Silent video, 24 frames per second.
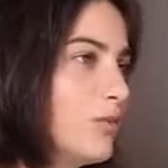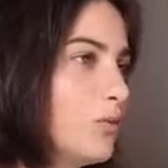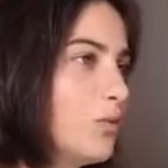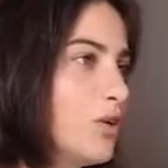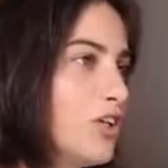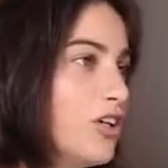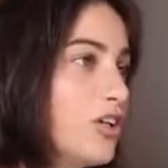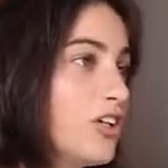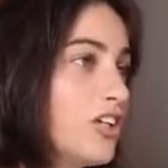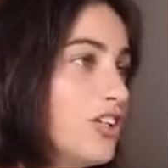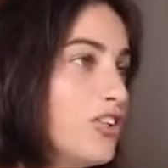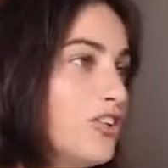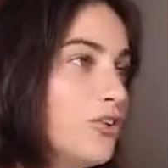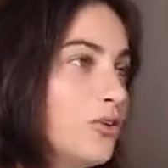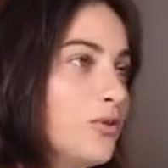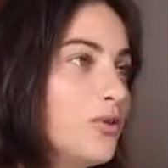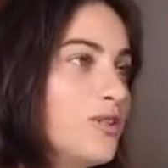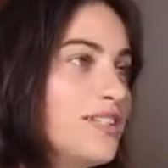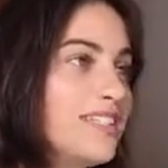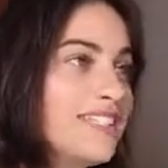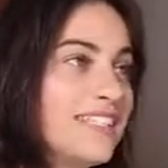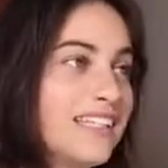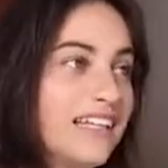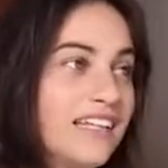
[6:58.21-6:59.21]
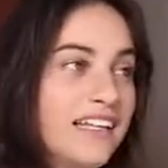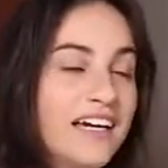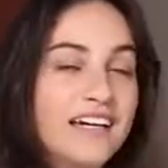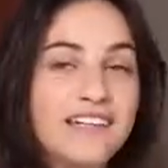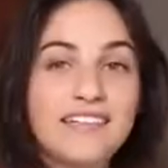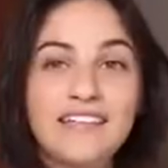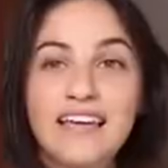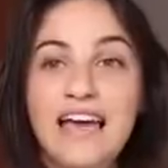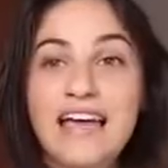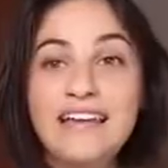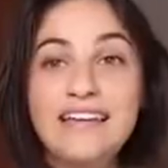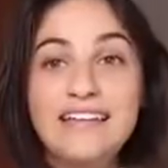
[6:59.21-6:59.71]
What you can do is
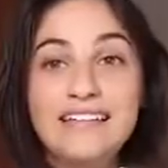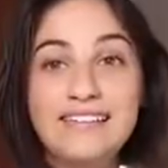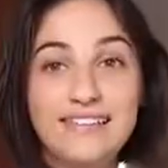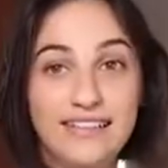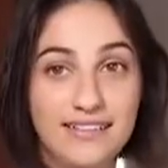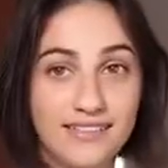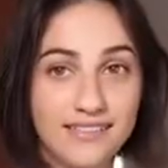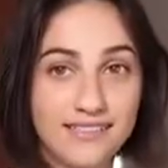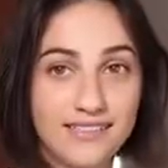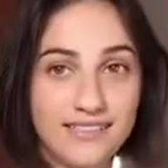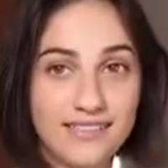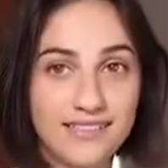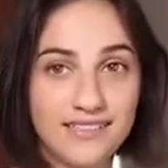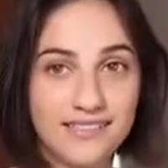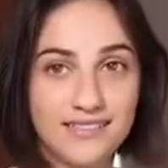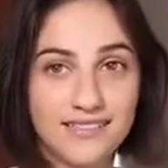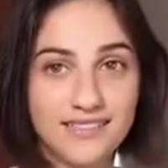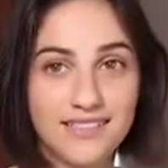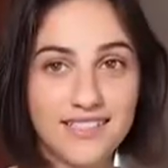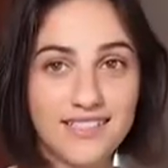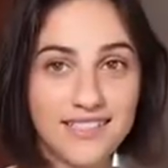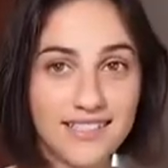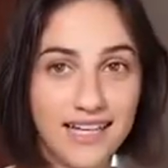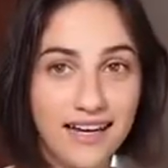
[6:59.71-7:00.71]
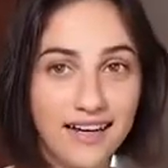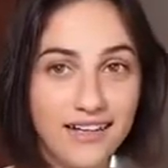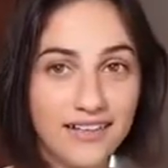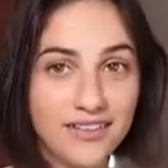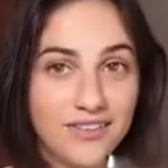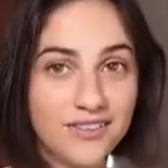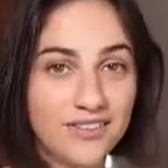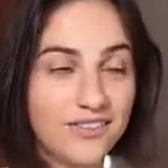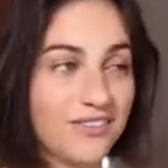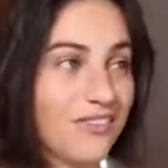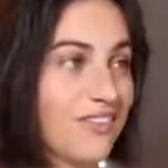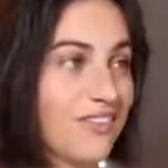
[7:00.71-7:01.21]
select any text style,